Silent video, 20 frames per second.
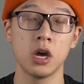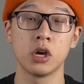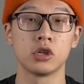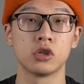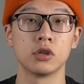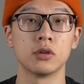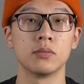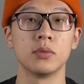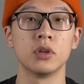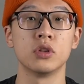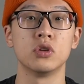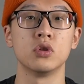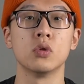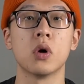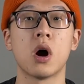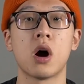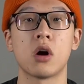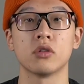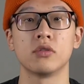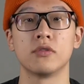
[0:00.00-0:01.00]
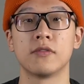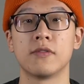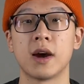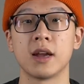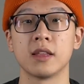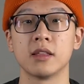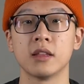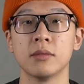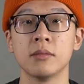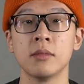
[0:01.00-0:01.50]
shouldn't be too hard to
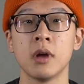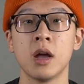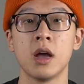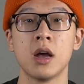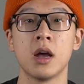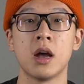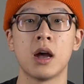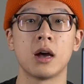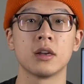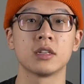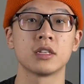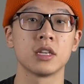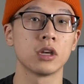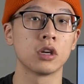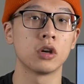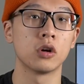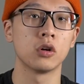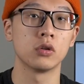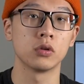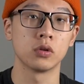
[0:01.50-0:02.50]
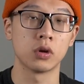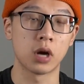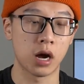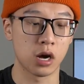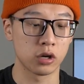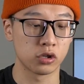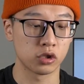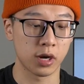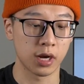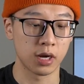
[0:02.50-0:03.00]
find them. I say
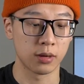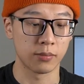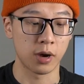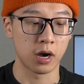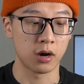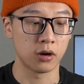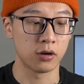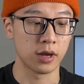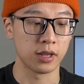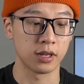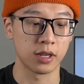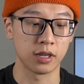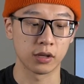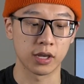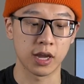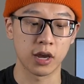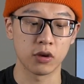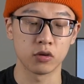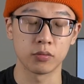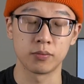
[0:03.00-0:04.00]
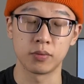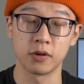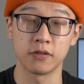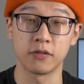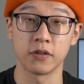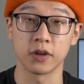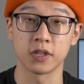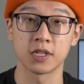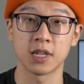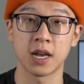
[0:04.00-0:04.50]
go try them out and then get your
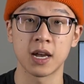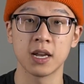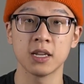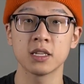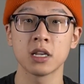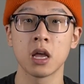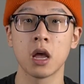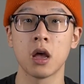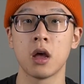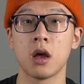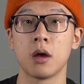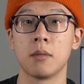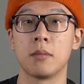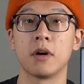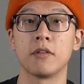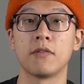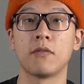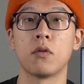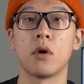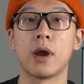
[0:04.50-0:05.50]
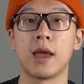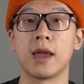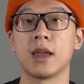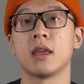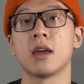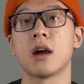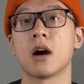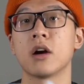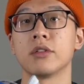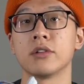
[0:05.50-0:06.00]
perfect size. But for
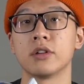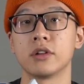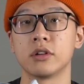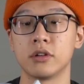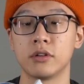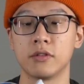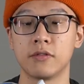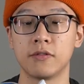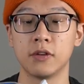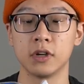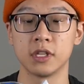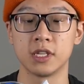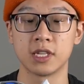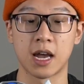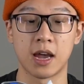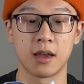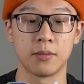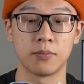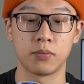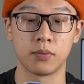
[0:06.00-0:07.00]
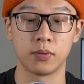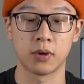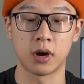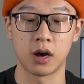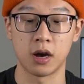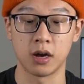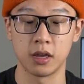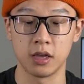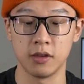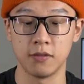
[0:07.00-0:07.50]
any other foot type,
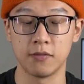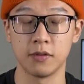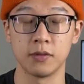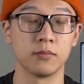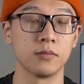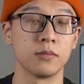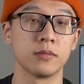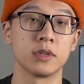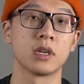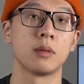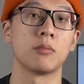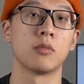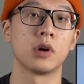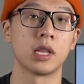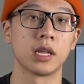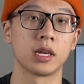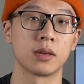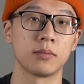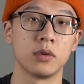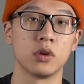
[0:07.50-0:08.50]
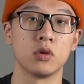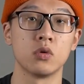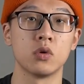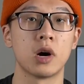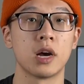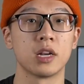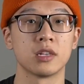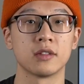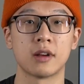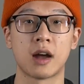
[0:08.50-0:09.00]
even someone like me who
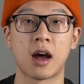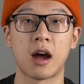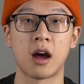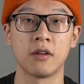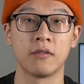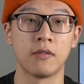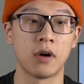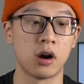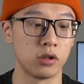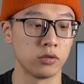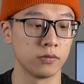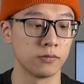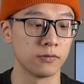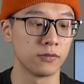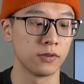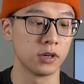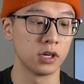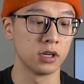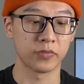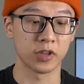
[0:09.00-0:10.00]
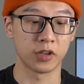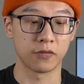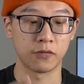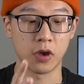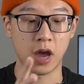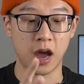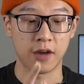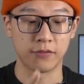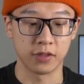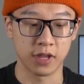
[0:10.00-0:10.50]
has high volume foot, if
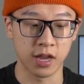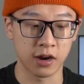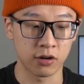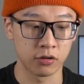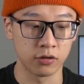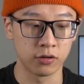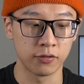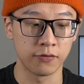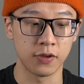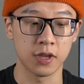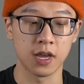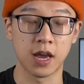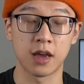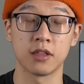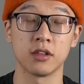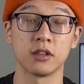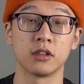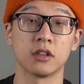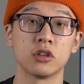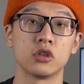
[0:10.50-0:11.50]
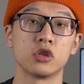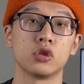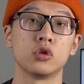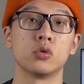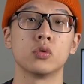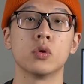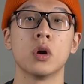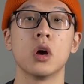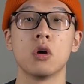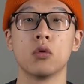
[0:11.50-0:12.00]
you have narrower feet, I think this
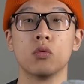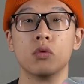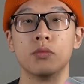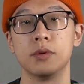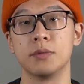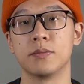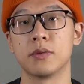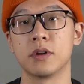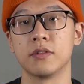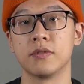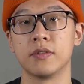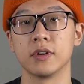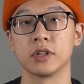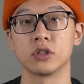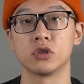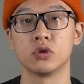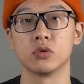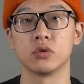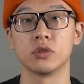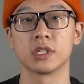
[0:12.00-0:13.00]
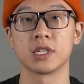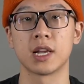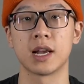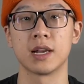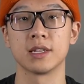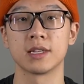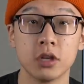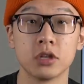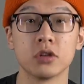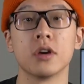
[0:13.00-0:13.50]
shoe would be perfect true to
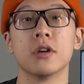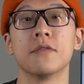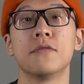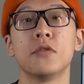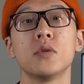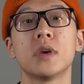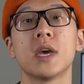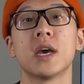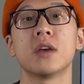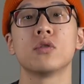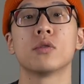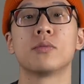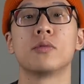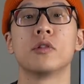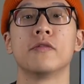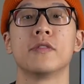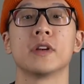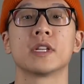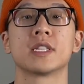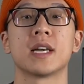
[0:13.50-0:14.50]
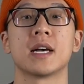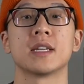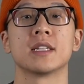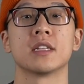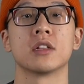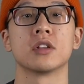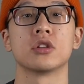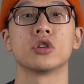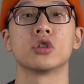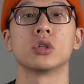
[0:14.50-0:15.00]
size. So if you get your perfect size
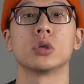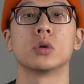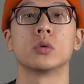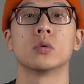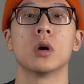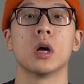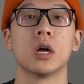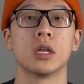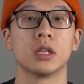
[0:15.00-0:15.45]
in this shoe